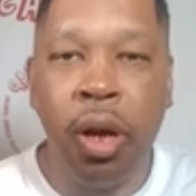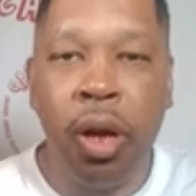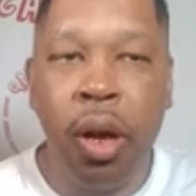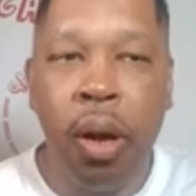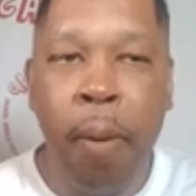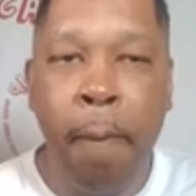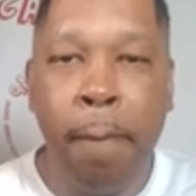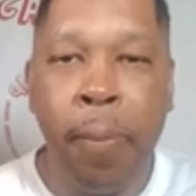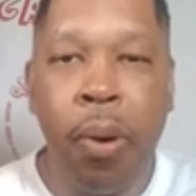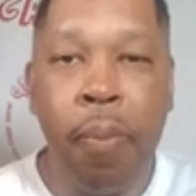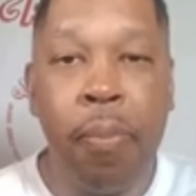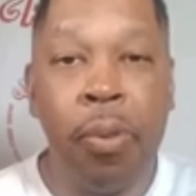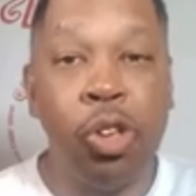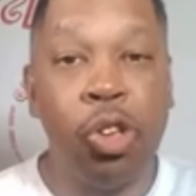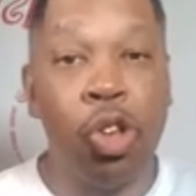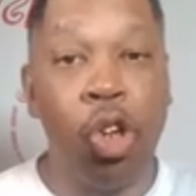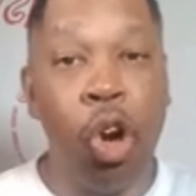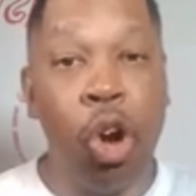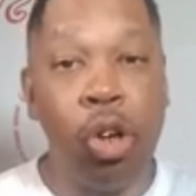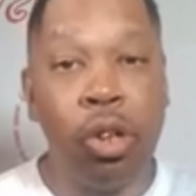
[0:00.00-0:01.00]
But
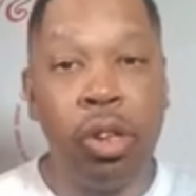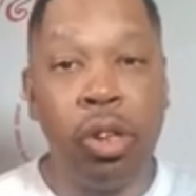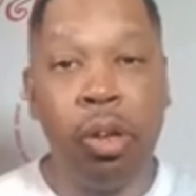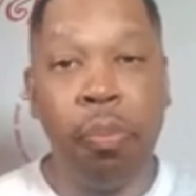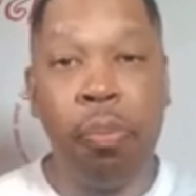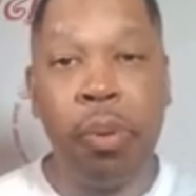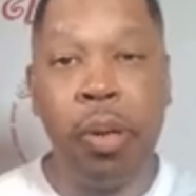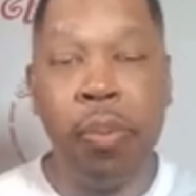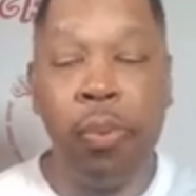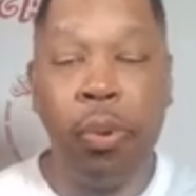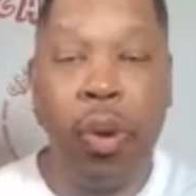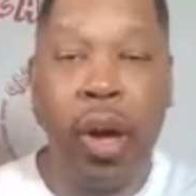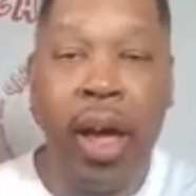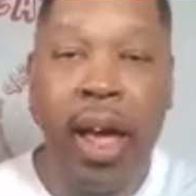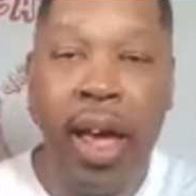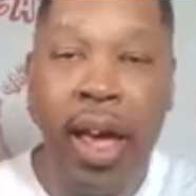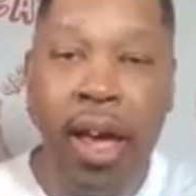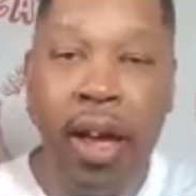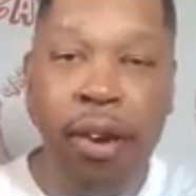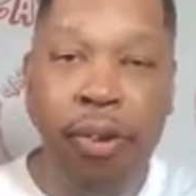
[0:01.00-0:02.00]
majority of people
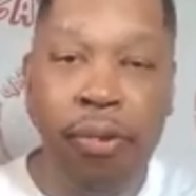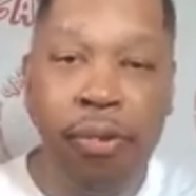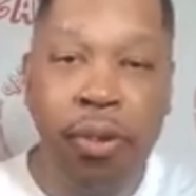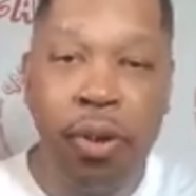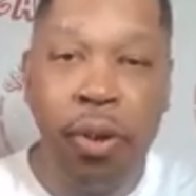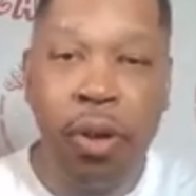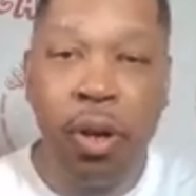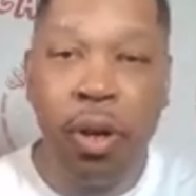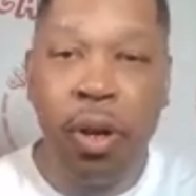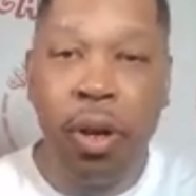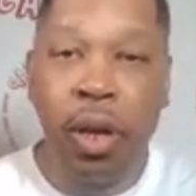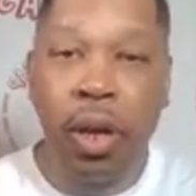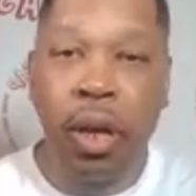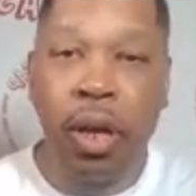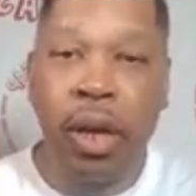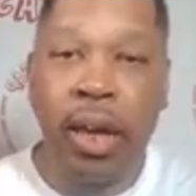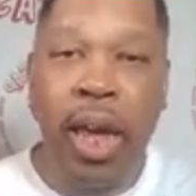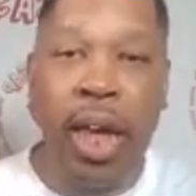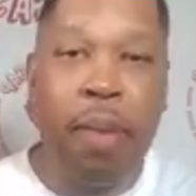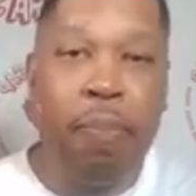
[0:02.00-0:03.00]
have
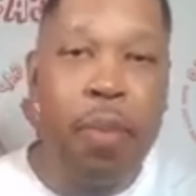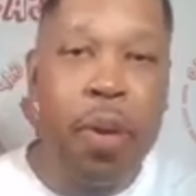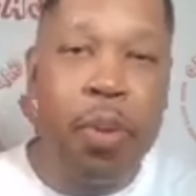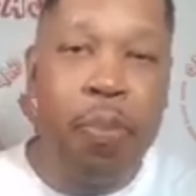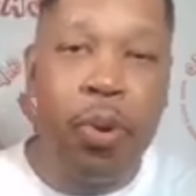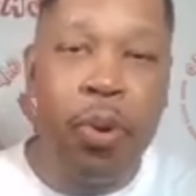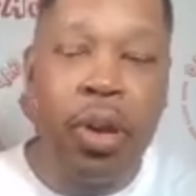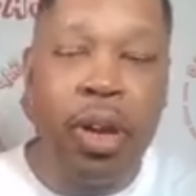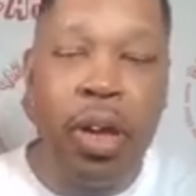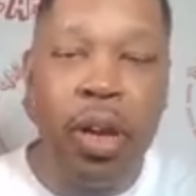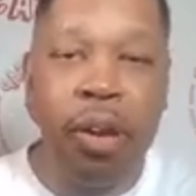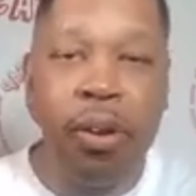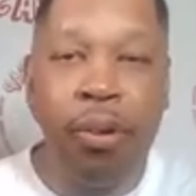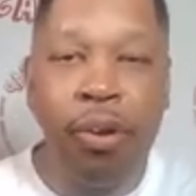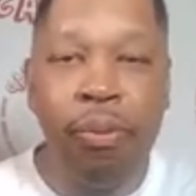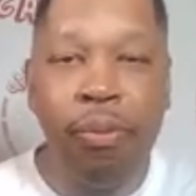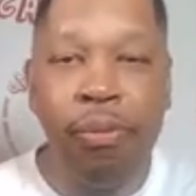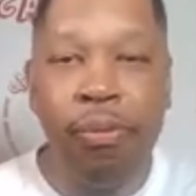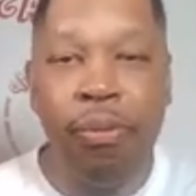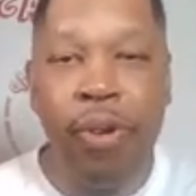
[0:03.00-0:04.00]
gay people in their
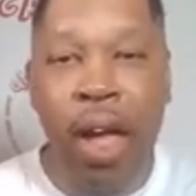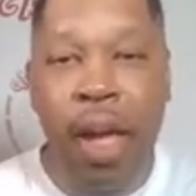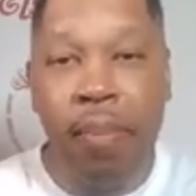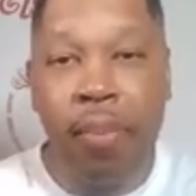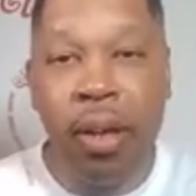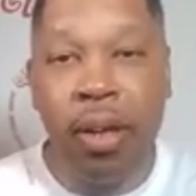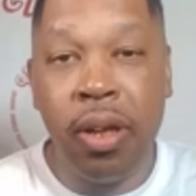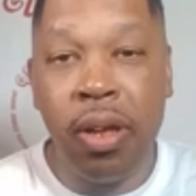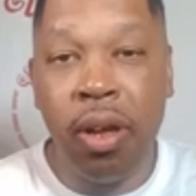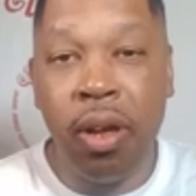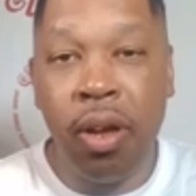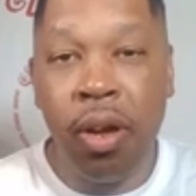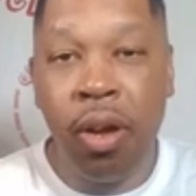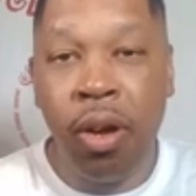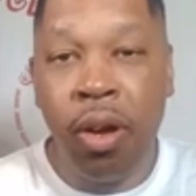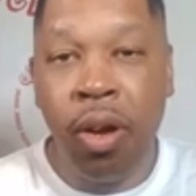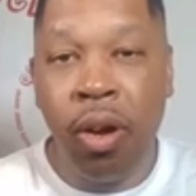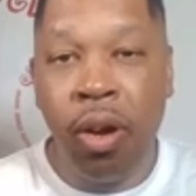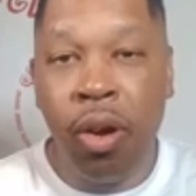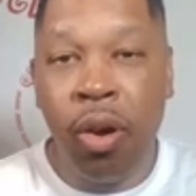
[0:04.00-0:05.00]
family
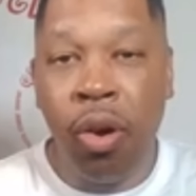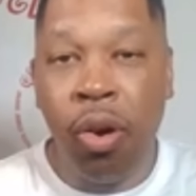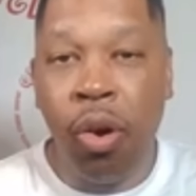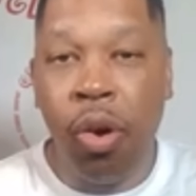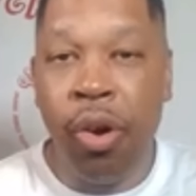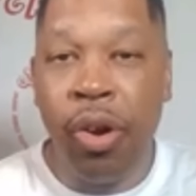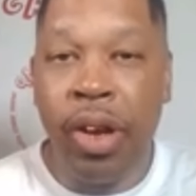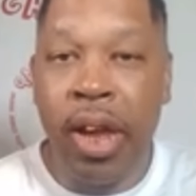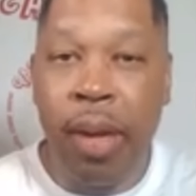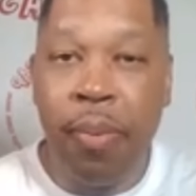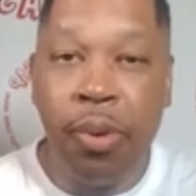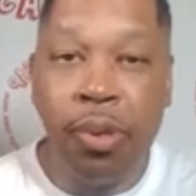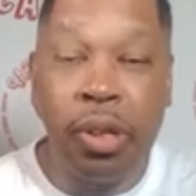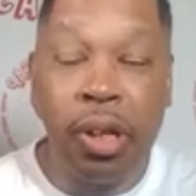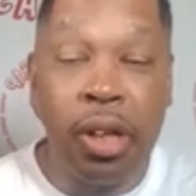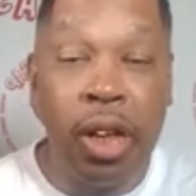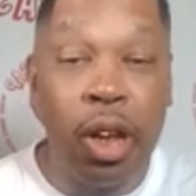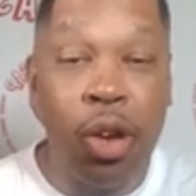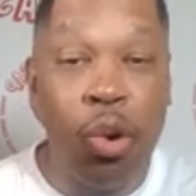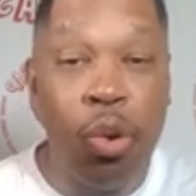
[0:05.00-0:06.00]
or neighborhood that
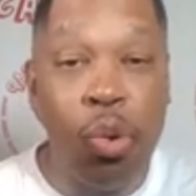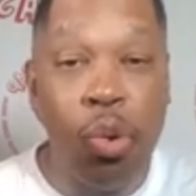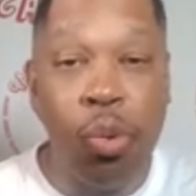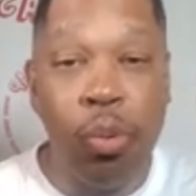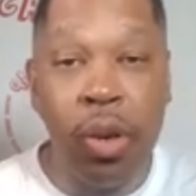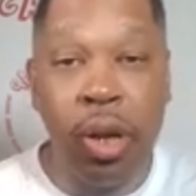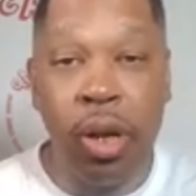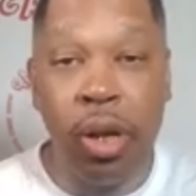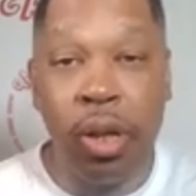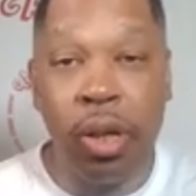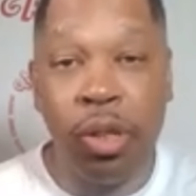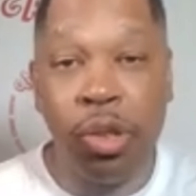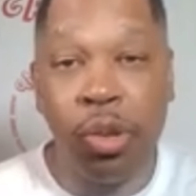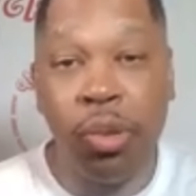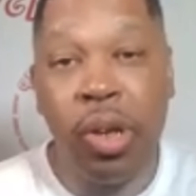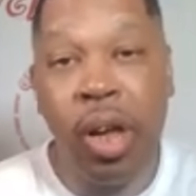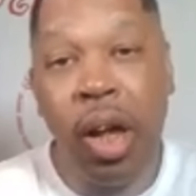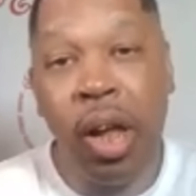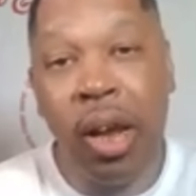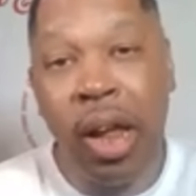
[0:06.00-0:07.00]
they cool with. So
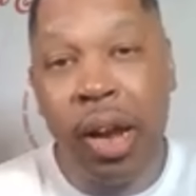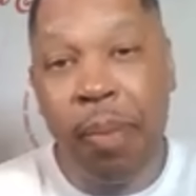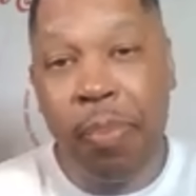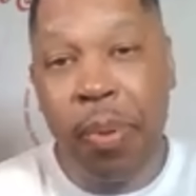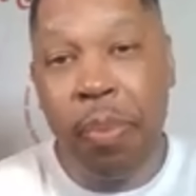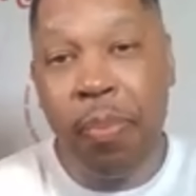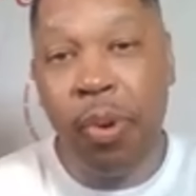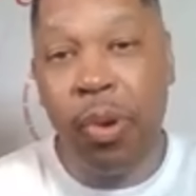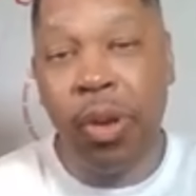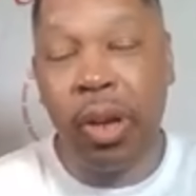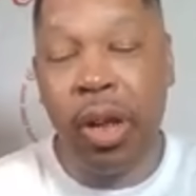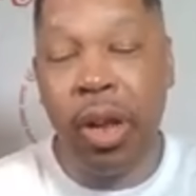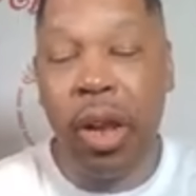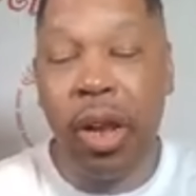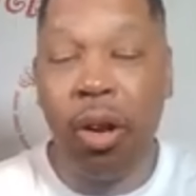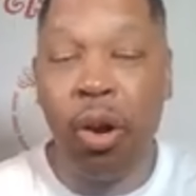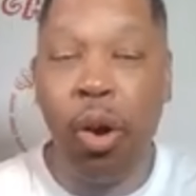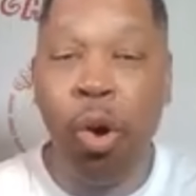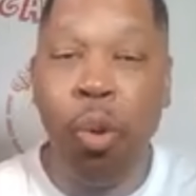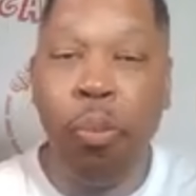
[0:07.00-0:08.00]
now a lot of people on the
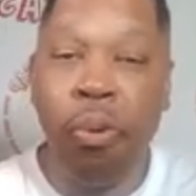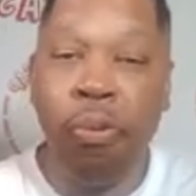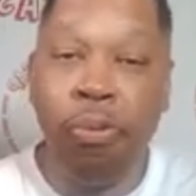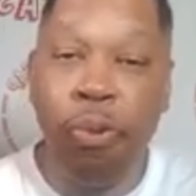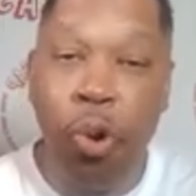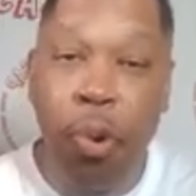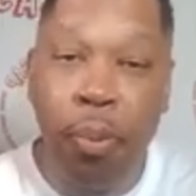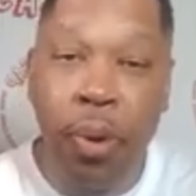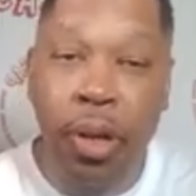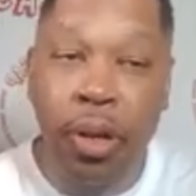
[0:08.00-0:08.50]
internet are homophobic.